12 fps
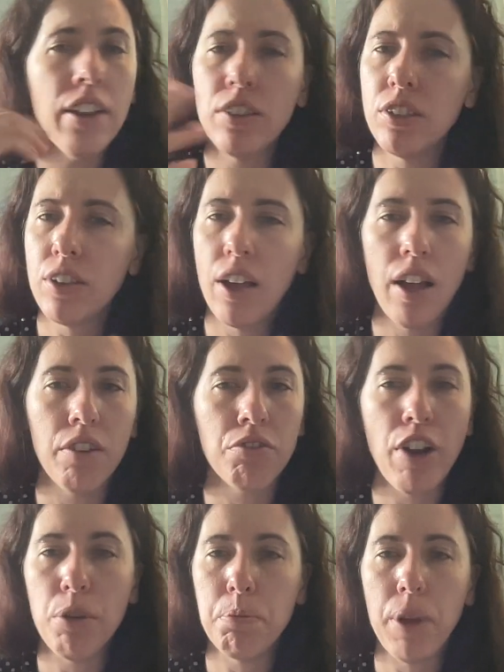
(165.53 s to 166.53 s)
just a
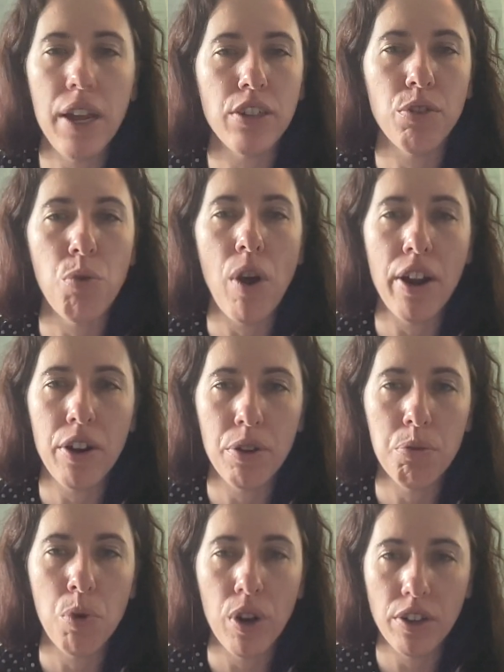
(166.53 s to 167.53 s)
written pitch of why you
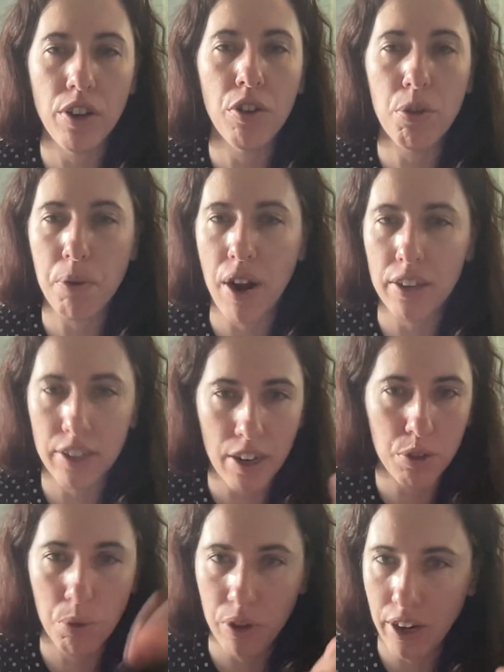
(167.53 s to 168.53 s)
want to do the
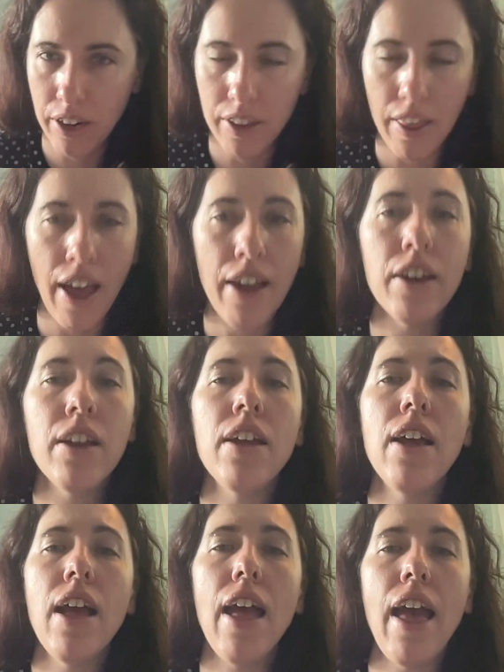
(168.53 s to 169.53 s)
project. We'll get into that.
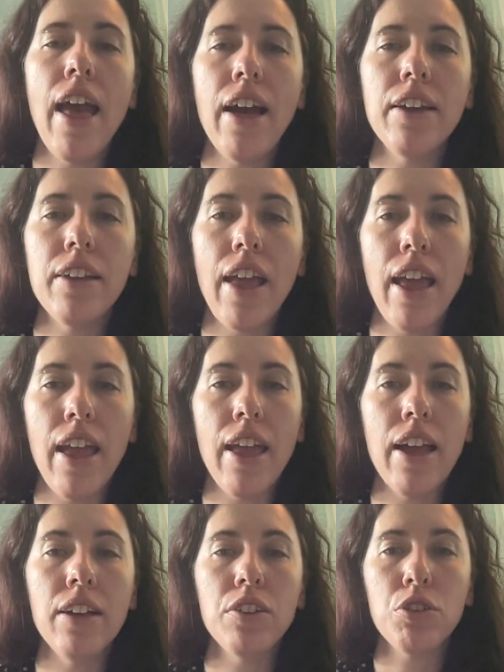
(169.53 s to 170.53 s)
And
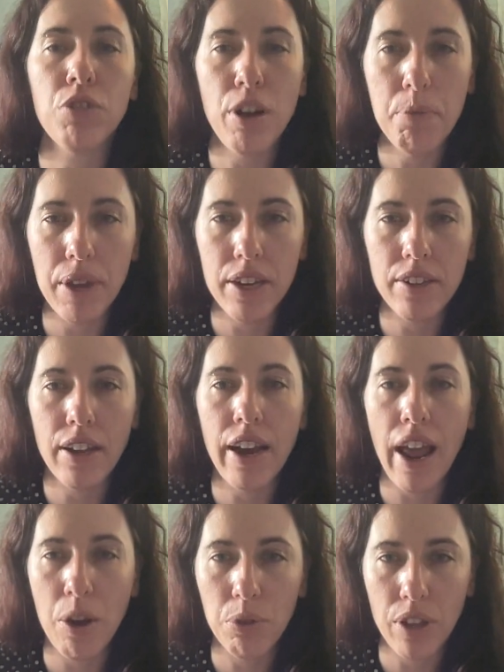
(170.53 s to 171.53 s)
a treatment and
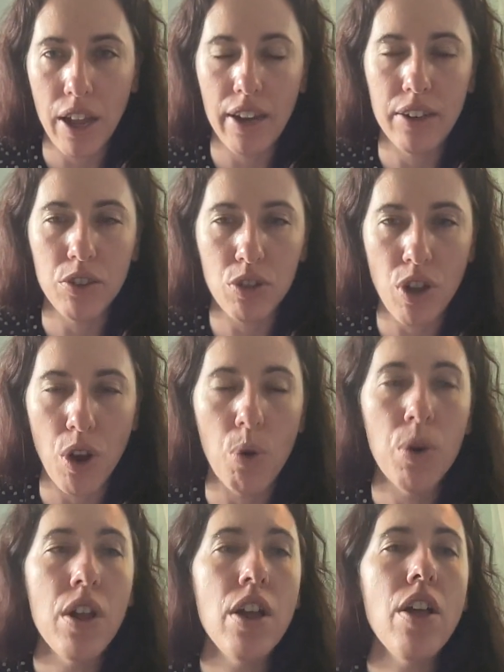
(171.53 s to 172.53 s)
outline.
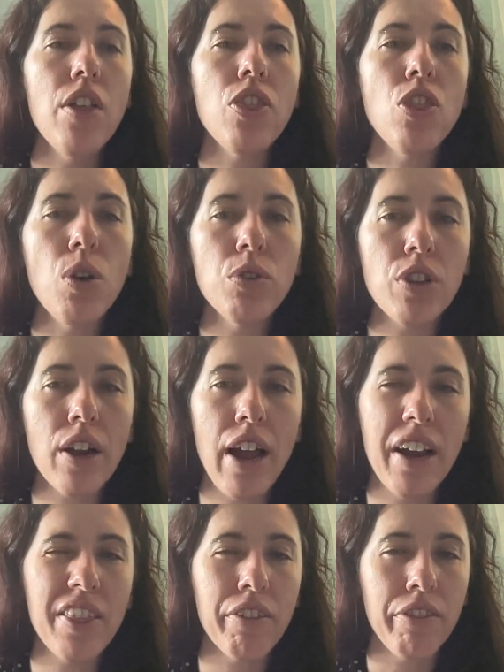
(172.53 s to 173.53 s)
So those are
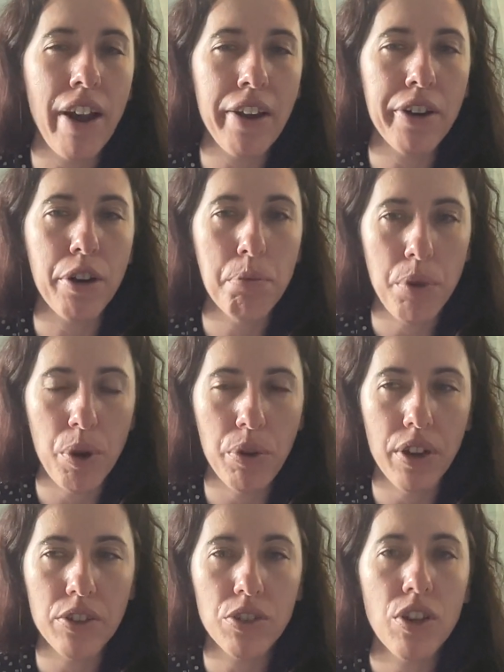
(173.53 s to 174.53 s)
kind of the writer
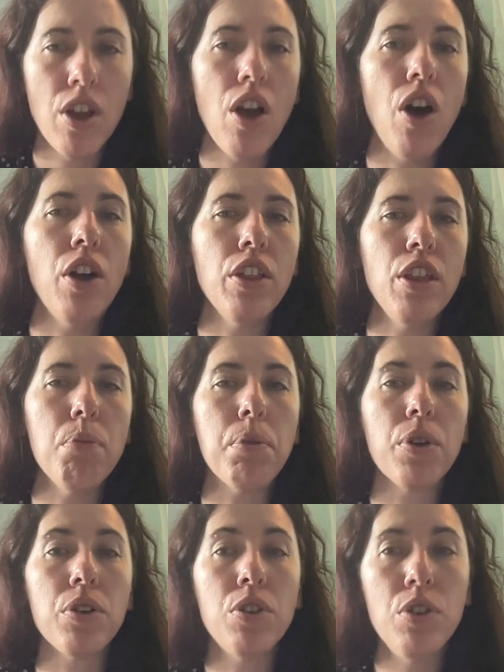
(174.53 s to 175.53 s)
components. On the
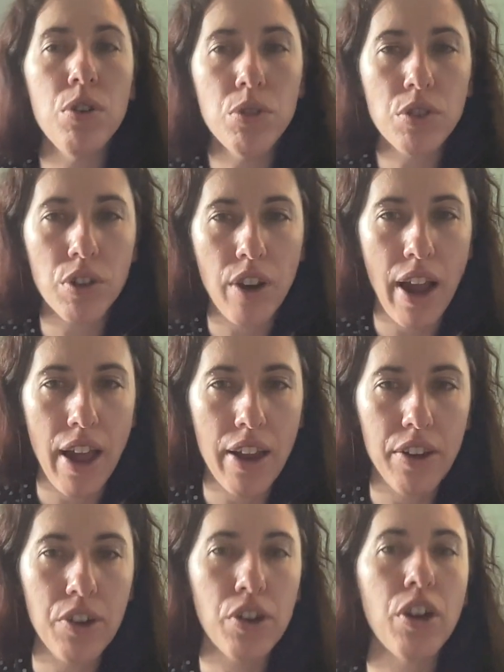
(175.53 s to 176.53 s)
producer
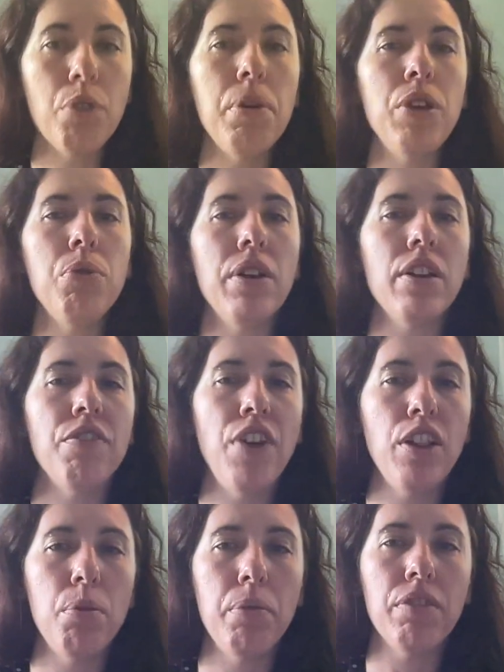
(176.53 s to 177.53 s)
end, you're going to be doing
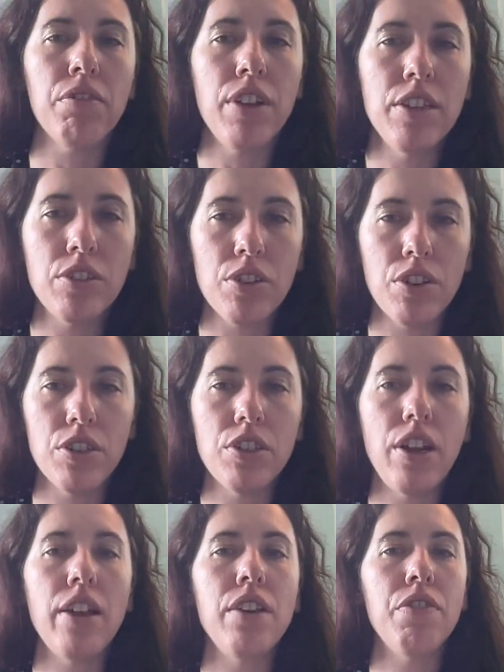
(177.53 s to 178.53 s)
development research
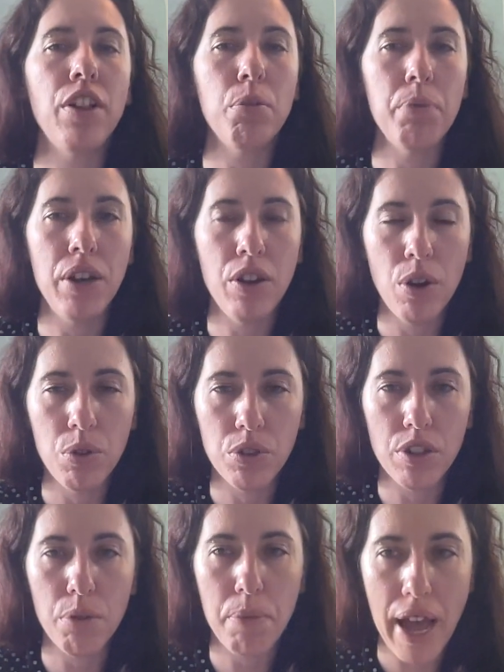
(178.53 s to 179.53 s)
and development notes
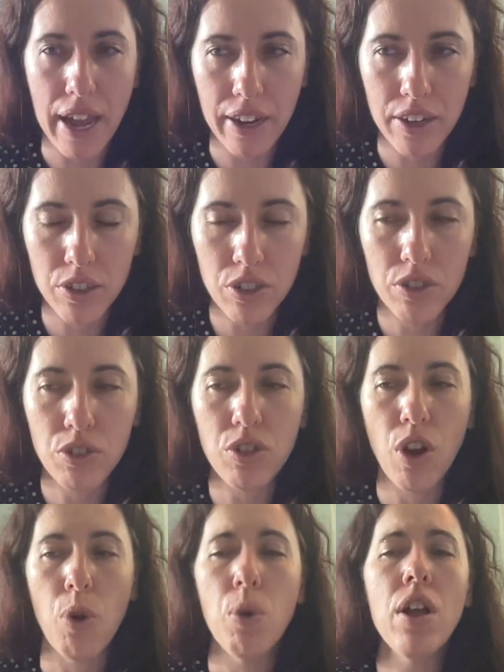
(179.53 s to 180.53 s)
in a package.
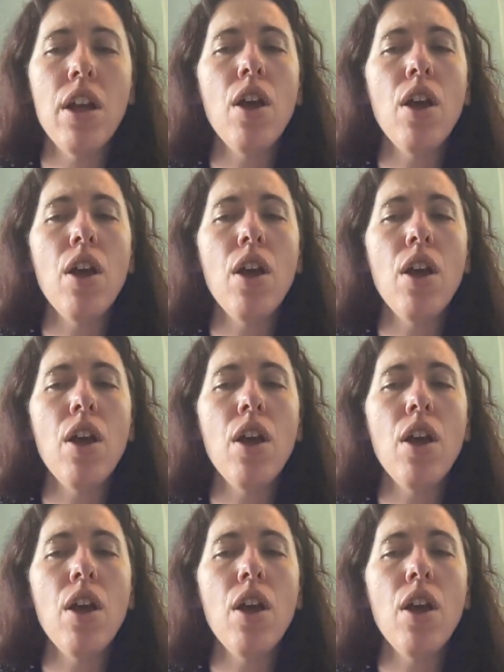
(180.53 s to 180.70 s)
So